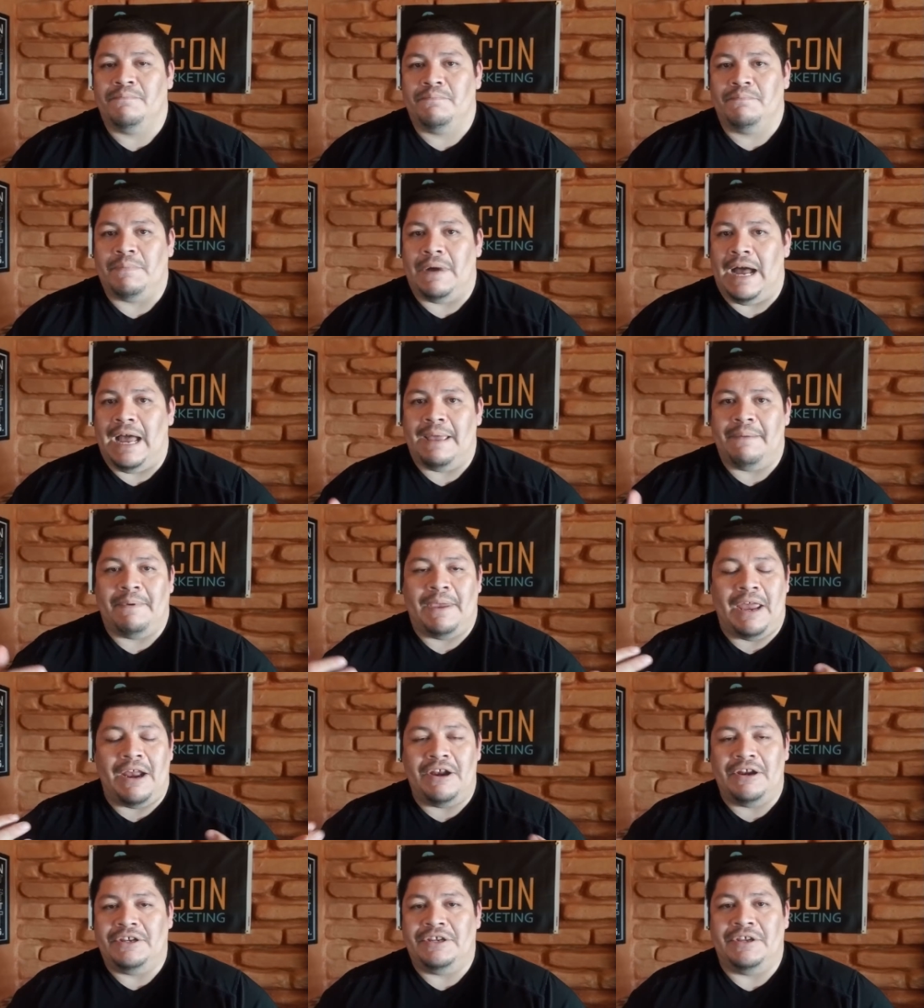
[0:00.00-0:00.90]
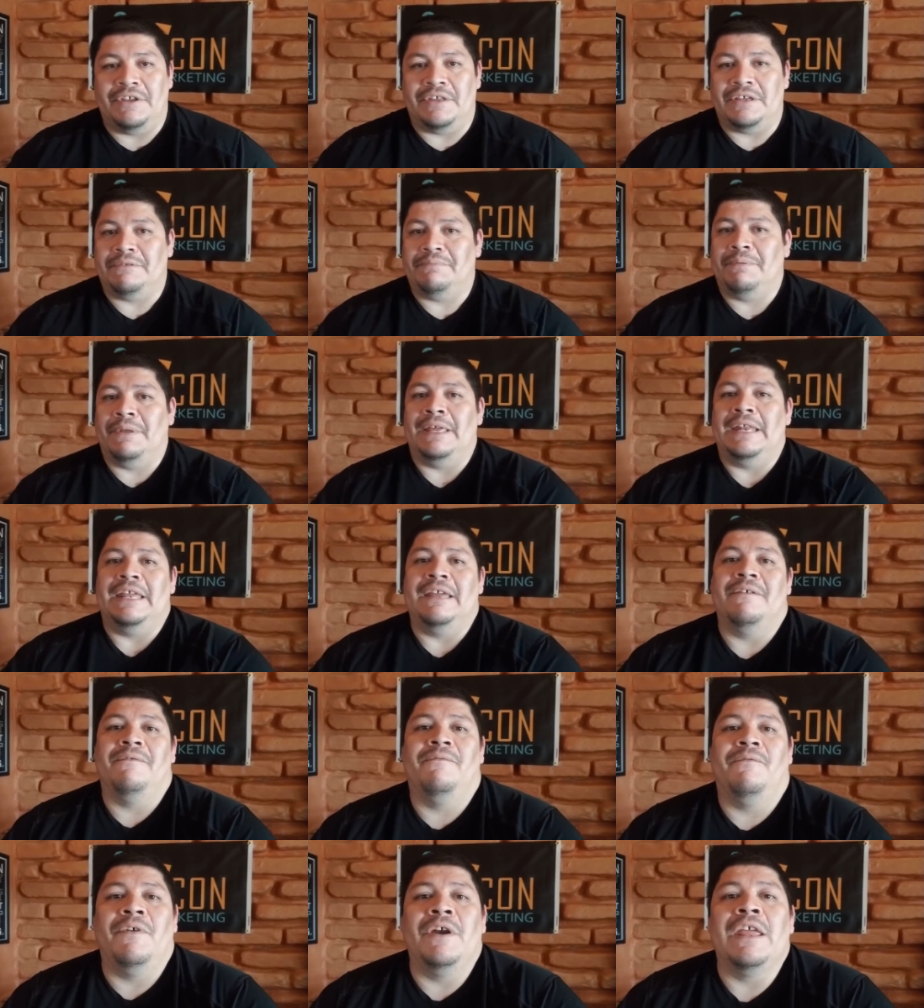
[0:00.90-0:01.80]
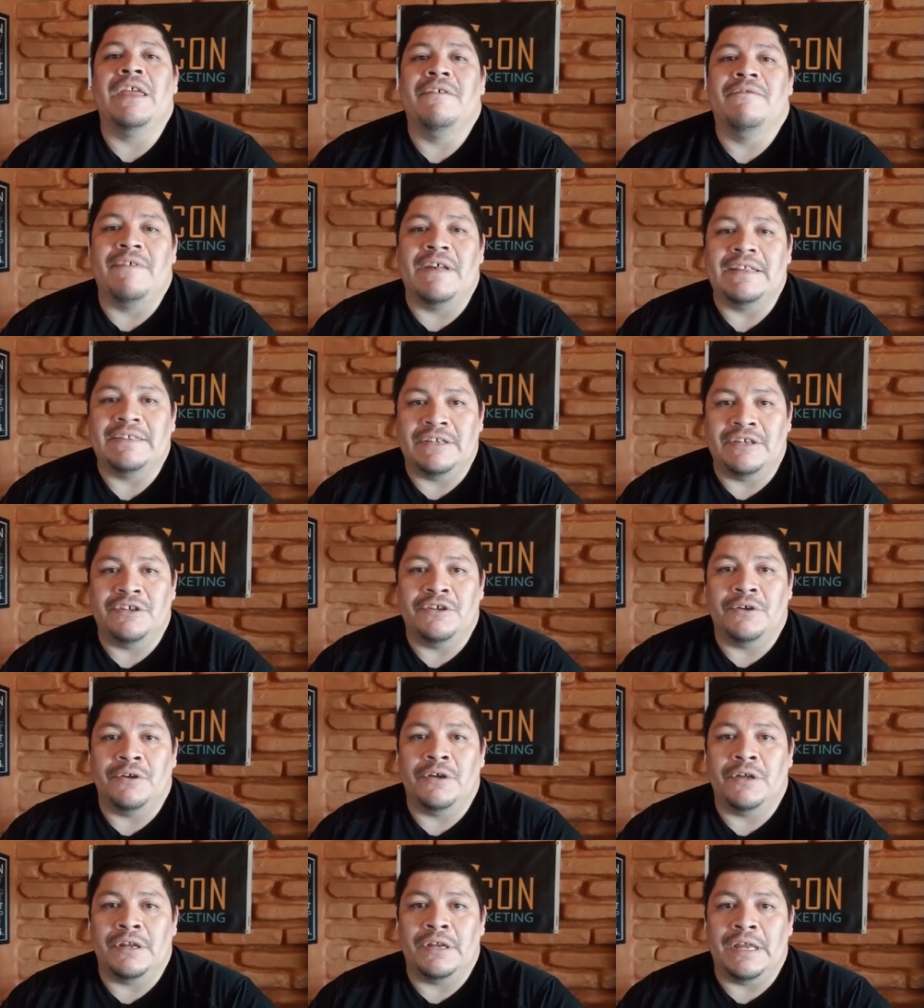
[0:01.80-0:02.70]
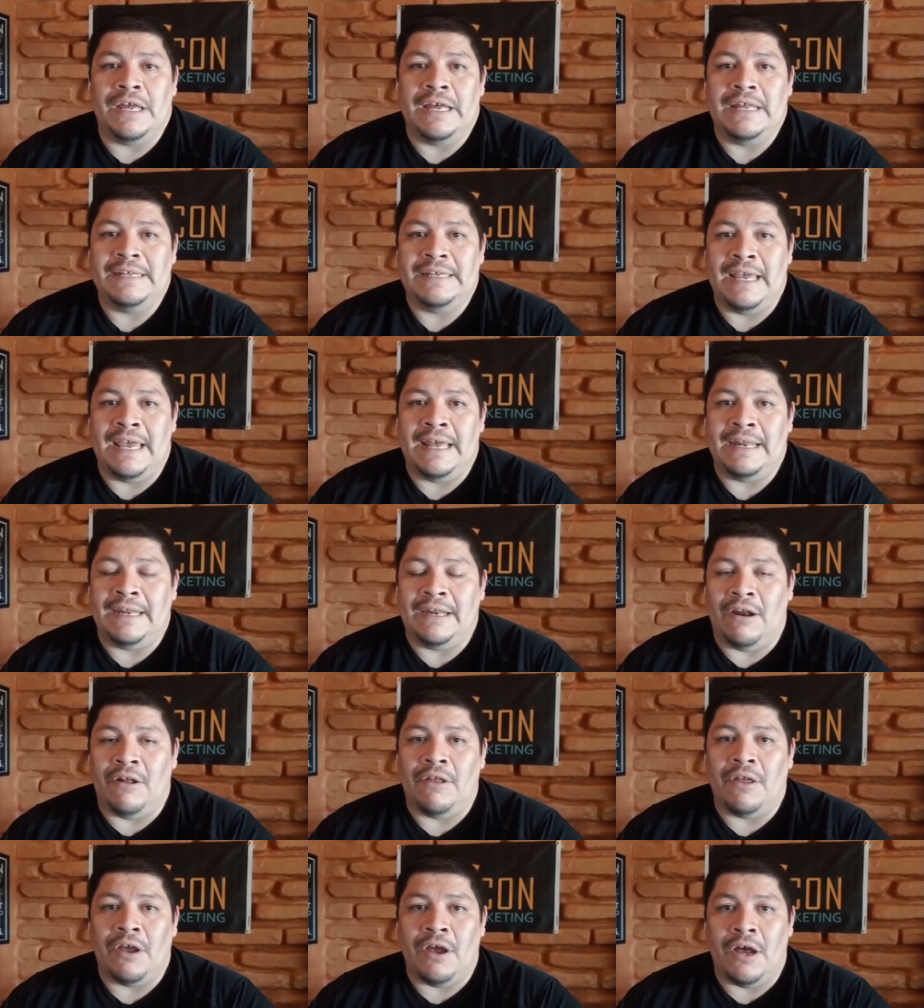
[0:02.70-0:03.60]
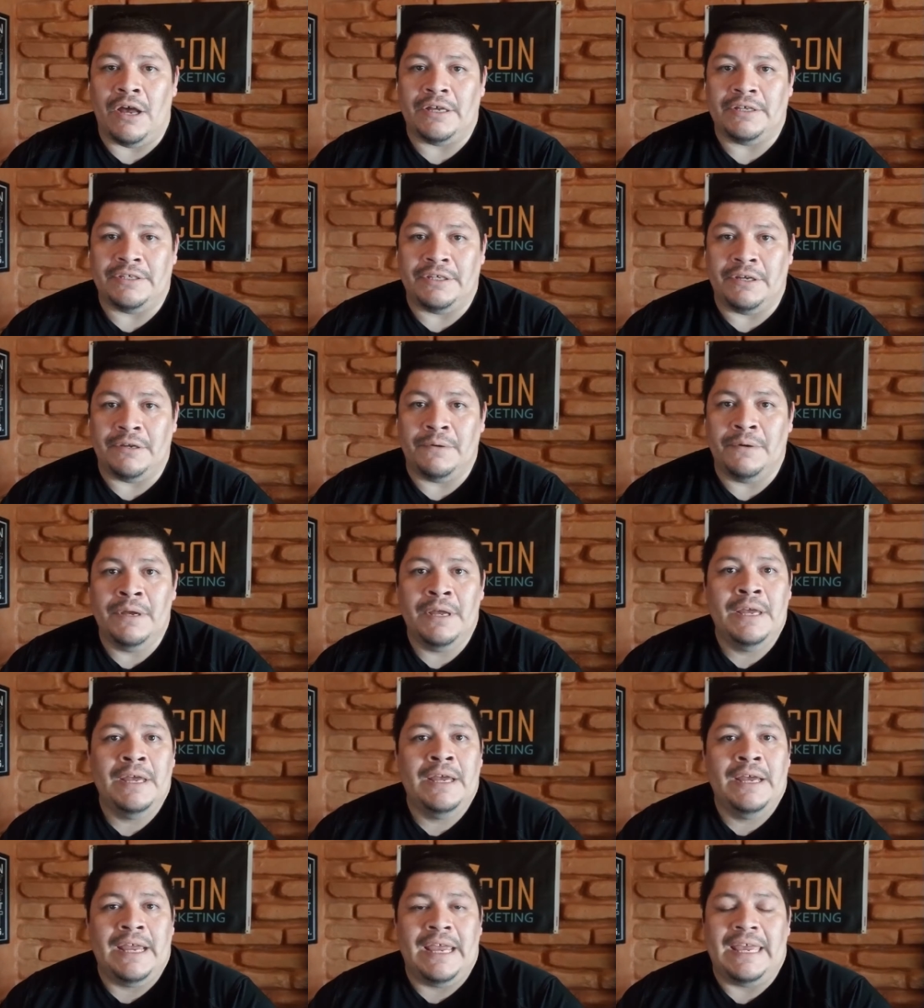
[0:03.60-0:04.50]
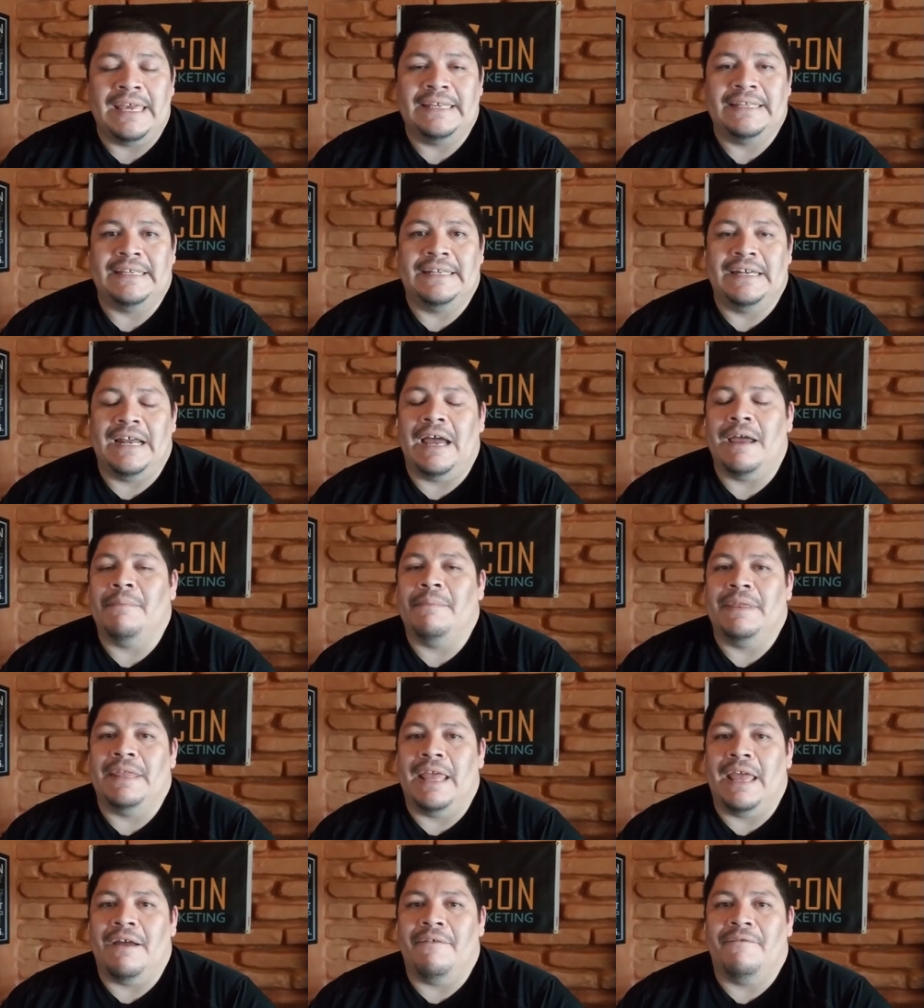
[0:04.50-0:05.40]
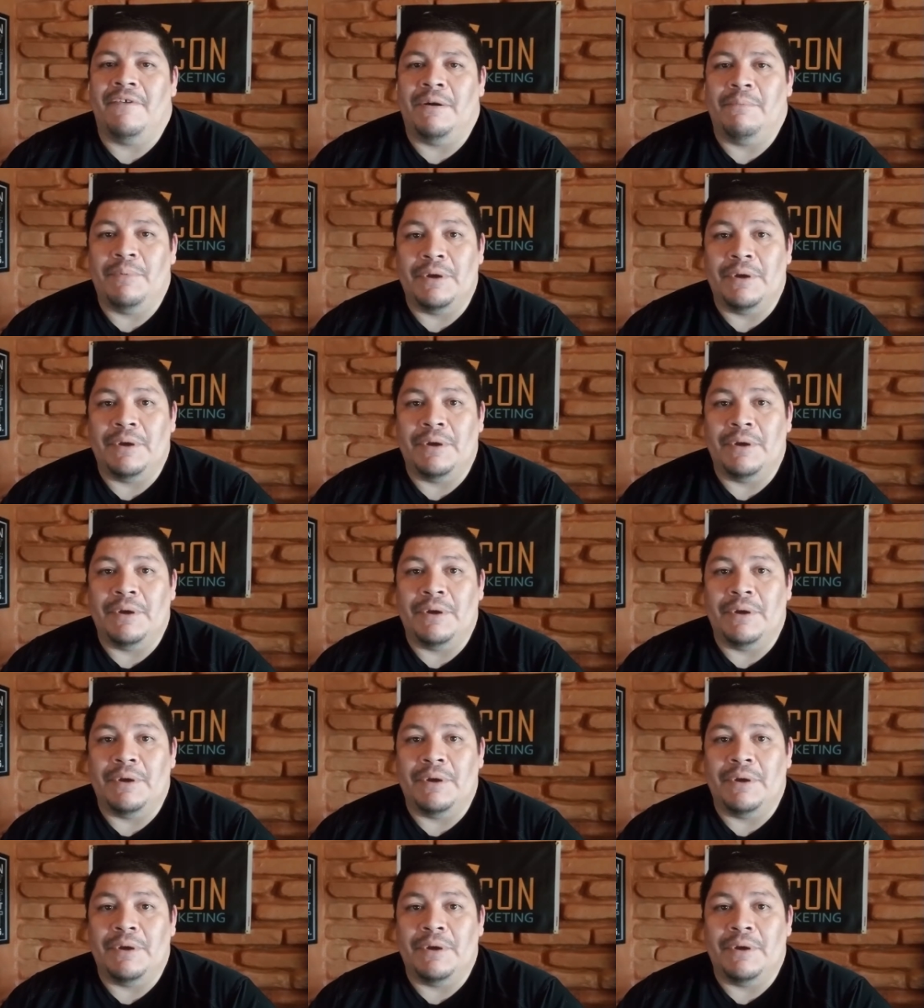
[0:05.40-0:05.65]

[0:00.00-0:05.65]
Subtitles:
I guarantee you there's plenty of free events that you could attend, and all it costs you is the time and the effort.